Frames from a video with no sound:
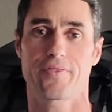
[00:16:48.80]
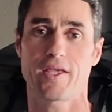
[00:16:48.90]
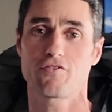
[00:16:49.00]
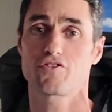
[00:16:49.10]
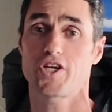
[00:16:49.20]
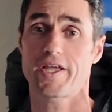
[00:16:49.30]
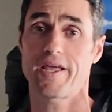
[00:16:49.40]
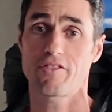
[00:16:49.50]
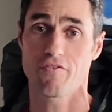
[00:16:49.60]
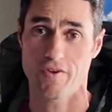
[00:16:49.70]
thanks for checking out
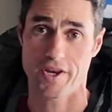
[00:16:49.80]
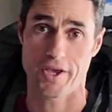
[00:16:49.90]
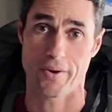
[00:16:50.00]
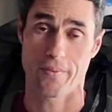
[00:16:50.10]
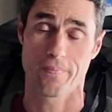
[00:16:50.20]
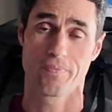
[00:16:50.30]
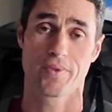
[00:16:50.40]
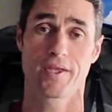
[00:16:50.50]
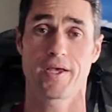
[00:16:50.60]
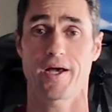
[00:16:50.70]
the video.
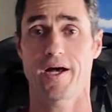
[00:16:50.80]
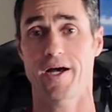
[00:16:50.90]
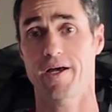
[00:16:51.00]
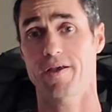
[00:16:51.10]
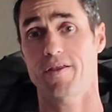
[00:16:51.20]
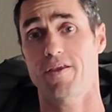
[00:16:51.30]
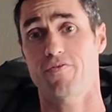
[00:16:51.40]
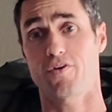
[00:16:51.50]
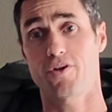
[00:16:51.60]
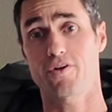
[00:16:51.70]
If you're
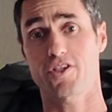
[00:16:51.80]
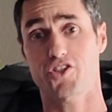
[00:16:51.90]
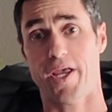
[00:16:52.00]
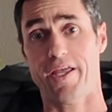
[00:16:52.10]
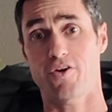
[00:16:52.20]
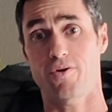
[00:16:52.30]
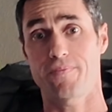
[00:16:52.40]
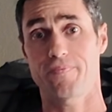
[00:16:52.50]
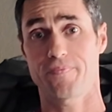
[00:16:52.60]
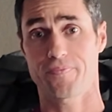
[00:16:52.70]
new to the channel,
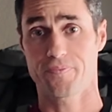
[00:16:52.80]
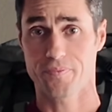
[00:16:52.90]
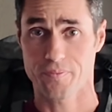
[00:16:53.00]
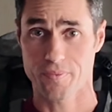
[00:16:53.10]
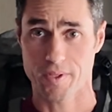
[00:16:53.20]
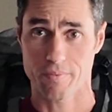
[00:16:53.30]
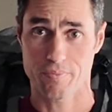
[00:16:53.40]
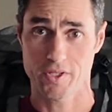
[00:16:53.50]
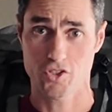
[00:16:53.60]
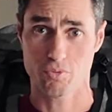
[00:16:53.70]

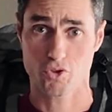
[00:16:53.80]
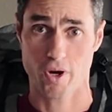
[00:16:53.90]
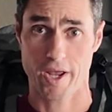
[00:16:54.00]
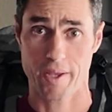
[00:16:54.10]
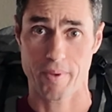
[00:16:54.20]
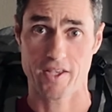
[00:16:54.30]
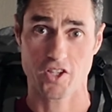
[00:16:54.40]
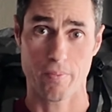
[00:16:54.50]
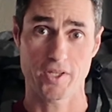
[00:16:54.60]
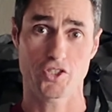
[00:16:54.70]
please subscribe. As I
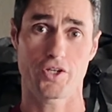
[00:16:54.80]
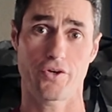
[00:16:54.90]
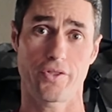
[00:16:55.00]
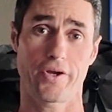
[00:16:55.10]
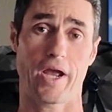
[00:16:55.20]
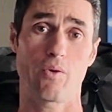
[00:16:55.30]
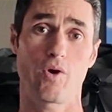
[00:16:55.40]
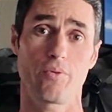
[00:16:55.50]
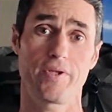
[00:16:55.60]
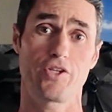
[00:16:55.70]
mentioned earlier, I will
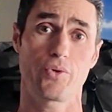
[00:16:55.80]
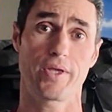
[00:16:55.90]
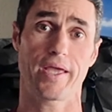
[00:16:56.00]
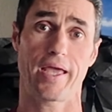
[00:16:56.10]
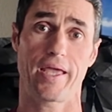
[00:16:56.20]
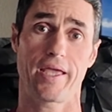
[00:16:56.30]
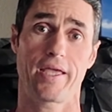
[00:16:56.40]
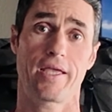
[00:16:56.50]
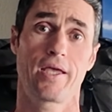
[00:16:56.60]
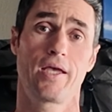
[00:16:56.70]
be doing a
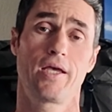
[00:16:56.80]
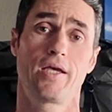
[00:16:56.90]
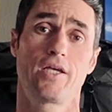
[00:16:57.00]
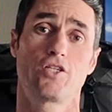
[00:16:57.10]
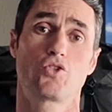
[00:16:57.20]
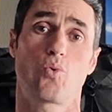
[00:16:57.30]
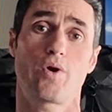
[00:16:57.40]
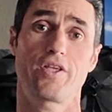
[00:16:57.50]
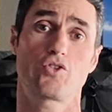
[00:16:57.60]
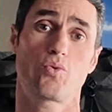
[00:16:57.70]

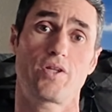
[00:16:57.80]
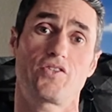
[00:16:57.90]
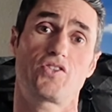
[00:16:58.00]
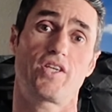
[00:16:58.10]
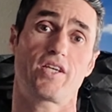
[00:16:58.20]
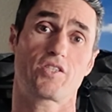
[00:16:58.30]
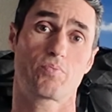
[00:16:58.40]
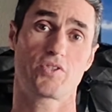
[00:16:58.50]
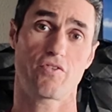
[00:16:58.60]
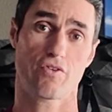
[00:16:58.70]
2026
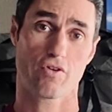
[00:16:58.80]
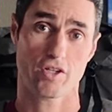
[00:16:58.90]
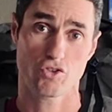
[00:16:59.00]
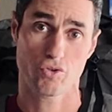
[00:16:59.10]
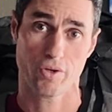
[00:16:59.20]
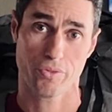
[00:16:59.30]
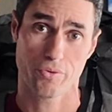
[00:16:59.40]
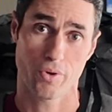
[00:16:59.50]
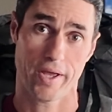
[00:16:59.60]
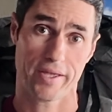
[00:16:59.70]
Pacific Crest Trail thru
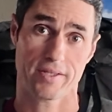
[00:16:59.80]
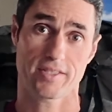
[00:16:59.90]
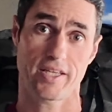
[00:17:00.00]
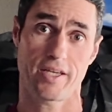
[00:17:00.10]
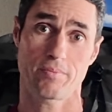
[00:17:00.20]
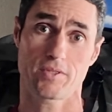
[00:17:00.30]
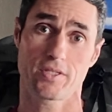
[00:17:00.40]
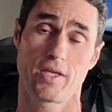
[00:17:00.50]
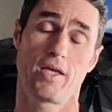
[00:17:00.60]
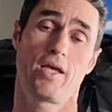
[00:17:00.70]
hike attempt.
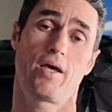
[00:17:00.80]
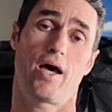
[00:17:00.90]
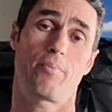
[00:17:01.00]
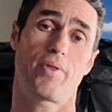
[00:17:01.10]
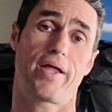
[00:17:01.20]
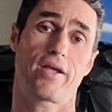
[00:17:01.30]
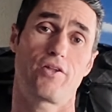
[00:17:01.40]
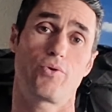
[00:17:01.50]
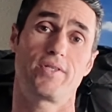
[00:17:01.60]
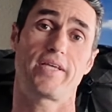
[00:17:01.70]
I'm planning on
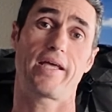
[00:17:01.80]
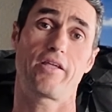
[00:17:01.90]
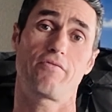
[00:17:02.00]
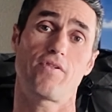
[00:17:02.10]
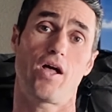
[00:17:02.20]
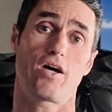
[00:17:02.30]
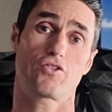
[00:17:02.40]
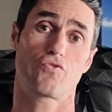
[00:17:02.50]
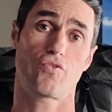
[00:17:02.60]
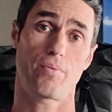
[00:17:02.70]
doing daily vlogs
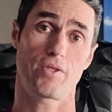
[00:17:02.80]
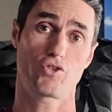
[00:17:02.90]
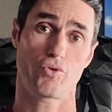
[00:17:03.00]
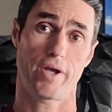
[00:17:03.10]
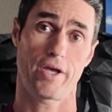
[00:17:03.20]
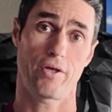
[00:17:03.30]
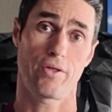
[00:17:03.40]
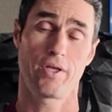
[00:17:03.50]
from the trail